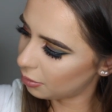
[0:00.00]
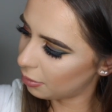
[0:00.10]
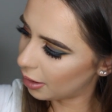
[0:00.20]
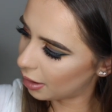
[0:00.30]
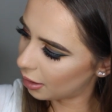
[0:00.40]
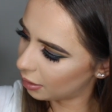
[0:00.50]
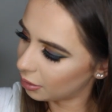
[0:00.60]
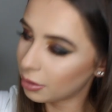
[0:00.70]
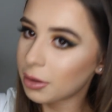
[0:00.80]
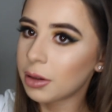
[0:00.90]

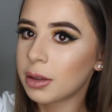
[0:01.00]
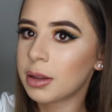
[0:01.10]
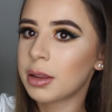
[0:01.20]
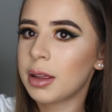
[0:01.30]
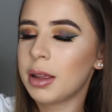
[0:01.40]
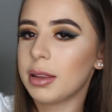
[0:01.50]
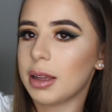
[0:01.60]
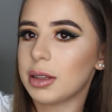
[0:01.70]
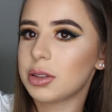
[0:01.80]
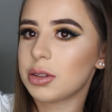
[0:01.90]
Wow,
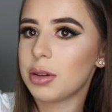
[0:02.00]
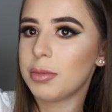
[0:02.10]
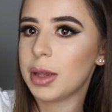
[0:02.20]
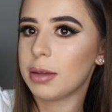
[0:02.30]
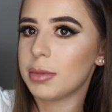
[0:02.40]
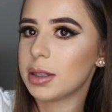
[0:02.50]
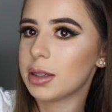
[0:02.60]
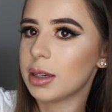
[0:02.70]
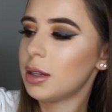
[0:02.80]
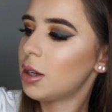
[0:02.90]
that's so
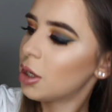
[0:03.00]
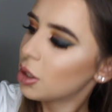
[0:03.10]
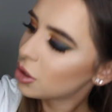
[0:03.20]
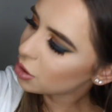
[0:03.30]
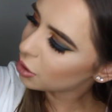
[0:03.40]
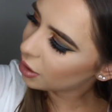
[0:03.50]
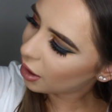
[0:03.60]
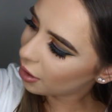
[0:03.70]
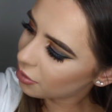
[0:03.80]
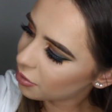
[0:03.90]
pigmented. So
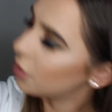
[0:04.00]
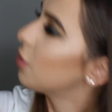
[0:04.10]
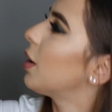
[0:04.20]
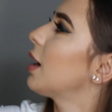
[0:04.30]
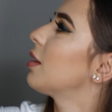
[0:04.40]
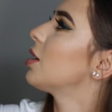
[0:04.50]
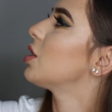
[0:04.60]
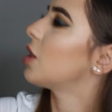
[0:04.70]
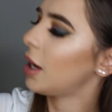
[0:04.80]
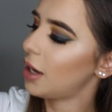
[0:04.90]
I feel like the
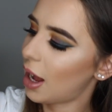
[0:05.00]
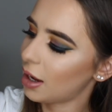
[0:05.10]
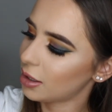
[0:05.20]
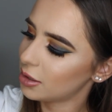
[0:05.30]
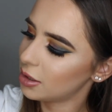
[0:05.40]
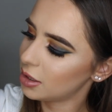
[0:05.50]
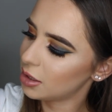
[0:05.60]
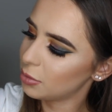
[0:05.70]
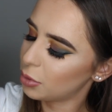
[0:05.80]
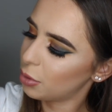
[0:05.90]
shade Axis
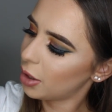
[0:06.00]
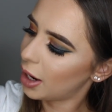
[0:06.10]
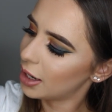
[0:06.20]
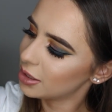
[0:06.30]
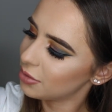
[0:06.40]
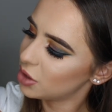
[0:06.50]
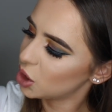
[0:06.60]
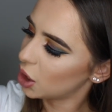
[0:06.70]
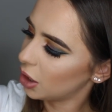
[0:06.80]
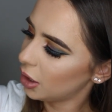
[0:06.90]
is more kind of
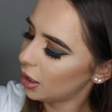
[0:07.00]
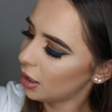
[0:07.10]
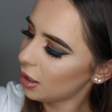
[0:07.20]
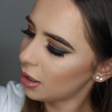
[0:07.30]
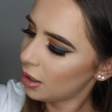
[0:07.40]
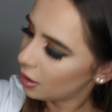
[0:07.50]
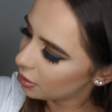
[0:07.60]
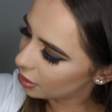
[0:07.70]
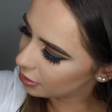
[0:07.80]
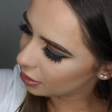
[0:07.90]
chunky
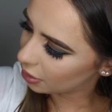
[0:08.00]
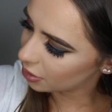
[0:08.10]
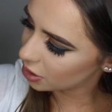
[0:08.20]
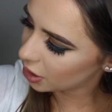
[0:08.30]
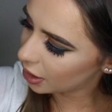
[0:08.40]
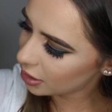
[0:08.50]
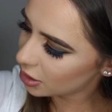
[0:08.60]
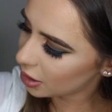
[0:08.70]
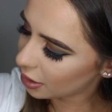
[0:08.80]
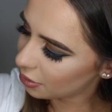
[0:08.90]
than the other
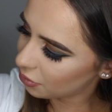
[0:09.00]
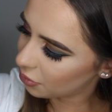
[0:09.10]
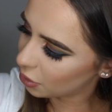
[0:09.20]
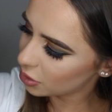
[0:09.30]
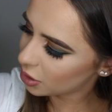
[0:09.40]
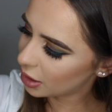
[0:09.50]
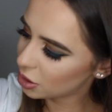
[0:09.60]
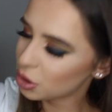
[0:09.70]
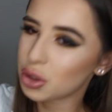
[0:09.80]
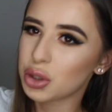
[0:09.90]
shades, like it felt kind of